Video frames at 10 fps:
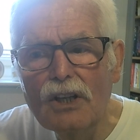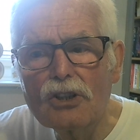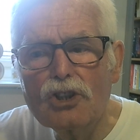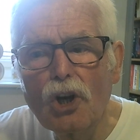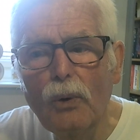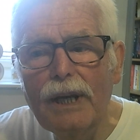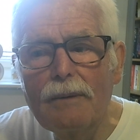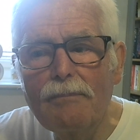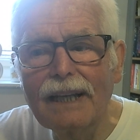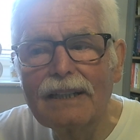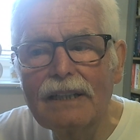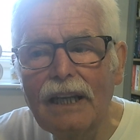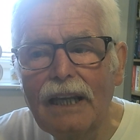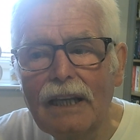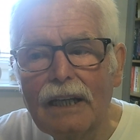and Zoe and
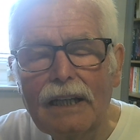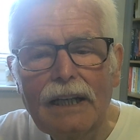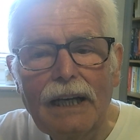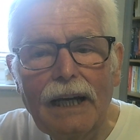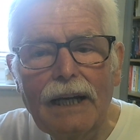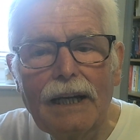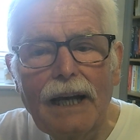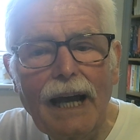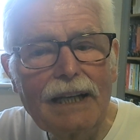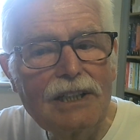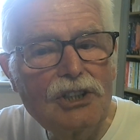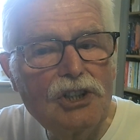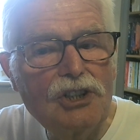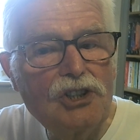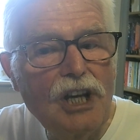Mandy uh,
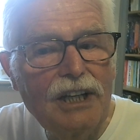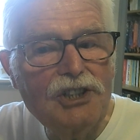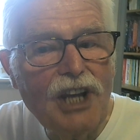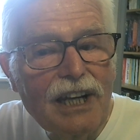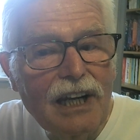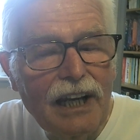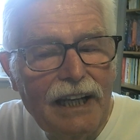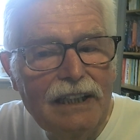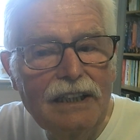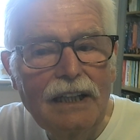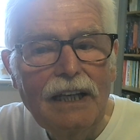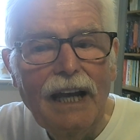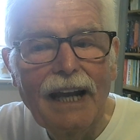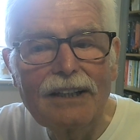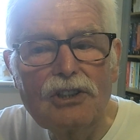and uh, Jen Lynn
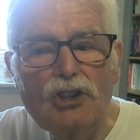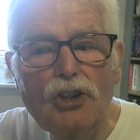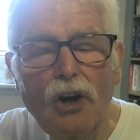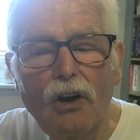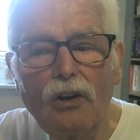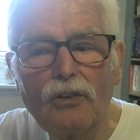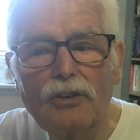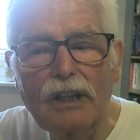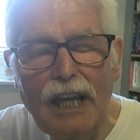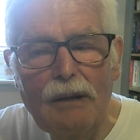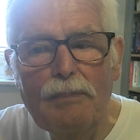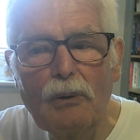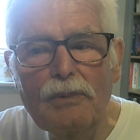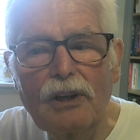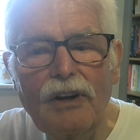and Sean. Keep
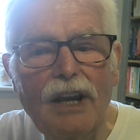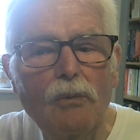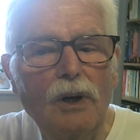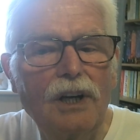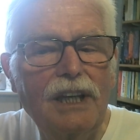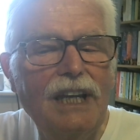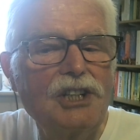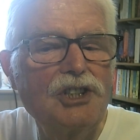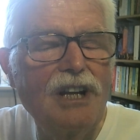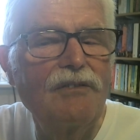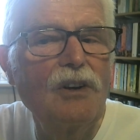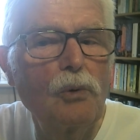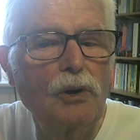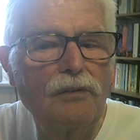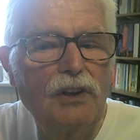up the great work, each and every
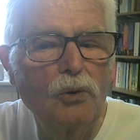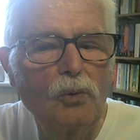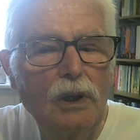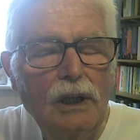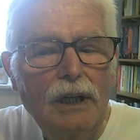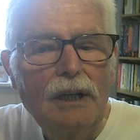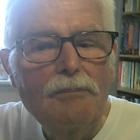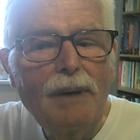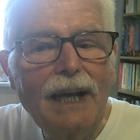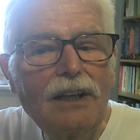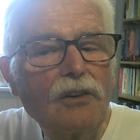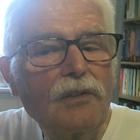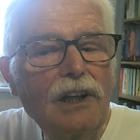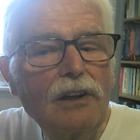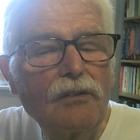one of you. My
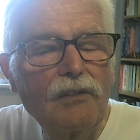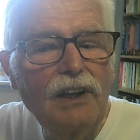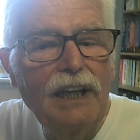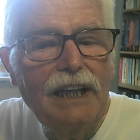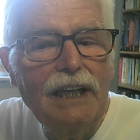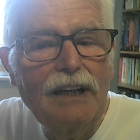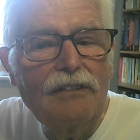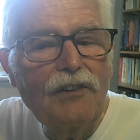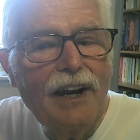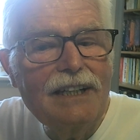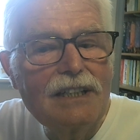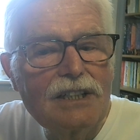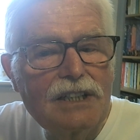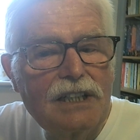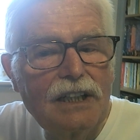lovely, lovely uh,
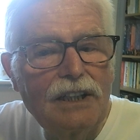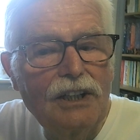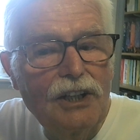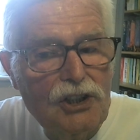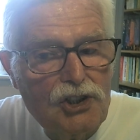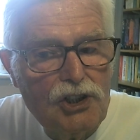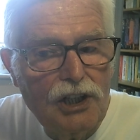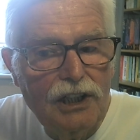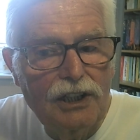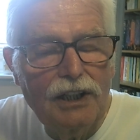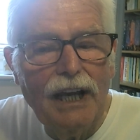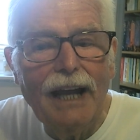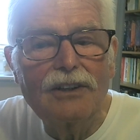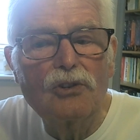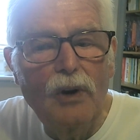friend uh, Ursula
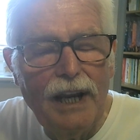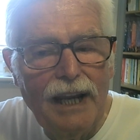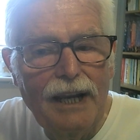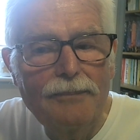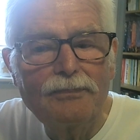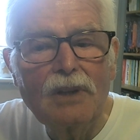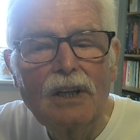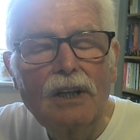and Ray.